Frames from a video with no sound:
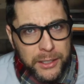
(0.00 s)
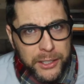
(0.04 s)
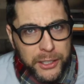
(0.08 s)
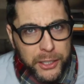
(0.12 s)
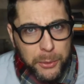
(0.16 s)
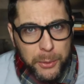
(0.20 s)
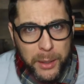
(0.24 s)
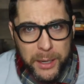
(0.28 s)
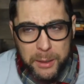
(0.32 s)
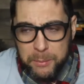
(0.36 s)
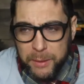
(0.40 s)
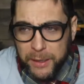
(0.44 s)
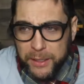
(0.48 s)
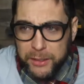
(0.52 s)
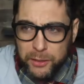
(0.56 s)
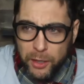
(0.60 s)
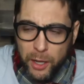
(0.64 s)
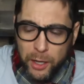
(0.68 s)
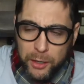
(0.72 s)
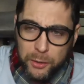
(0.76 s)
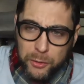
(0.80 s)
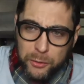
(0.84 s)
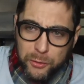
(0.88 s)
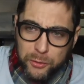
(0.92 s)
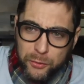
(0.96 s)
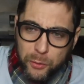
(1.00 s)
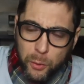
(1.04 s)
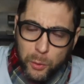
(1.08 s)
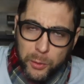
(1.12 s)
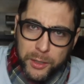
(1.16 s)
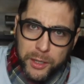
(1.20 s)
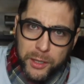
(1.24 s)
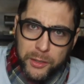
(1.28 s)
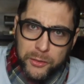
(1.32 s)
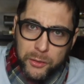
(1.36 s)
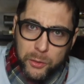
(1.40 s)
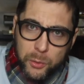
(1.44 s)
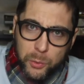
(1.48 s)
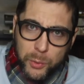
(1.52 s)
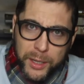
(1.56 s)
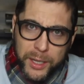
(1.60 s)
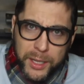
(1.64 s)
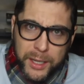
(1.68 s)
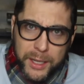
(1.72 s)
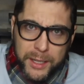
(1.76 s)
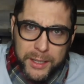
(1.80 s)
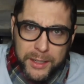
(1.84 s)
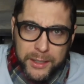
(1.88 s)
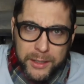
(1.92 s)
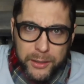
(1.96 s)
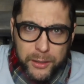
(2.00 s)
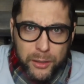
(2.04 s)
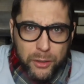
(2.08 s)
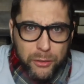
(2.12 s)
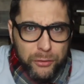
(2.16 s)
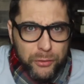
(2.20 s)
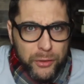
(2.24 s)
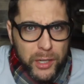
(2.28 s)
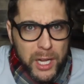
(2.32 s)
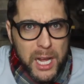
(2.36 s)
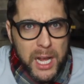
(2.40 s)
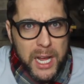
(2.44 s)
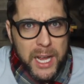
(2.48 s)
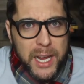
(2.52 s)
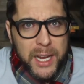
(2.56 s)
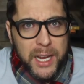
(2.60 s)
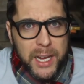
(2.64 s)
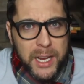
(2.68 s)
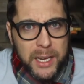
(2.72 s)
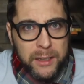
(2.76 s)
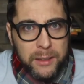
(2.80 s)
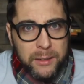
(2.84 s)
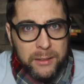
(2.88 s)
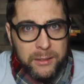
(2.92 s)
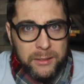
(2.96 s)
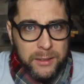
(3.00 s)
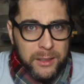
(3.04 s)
You ate McDonald's 4 days a week. You're fine.